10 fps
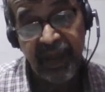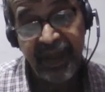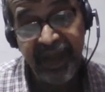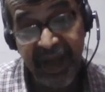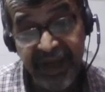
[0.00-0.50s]

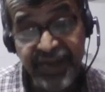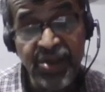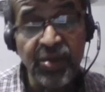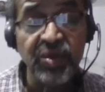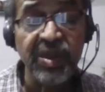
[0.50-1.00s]
in
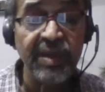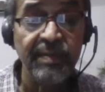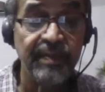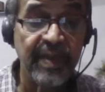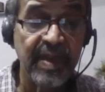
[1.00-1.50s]
addition to
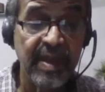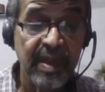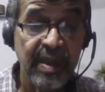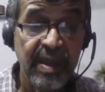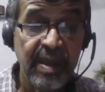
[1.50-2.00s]
the
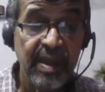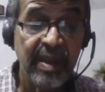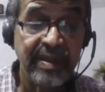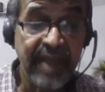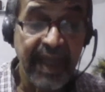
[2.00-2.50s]

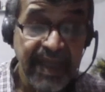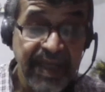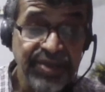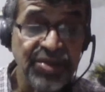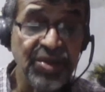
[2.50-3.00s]

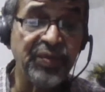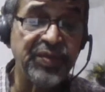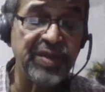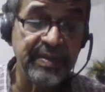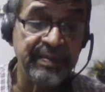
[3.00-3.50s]
direction
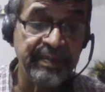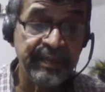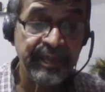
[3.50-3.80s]
of the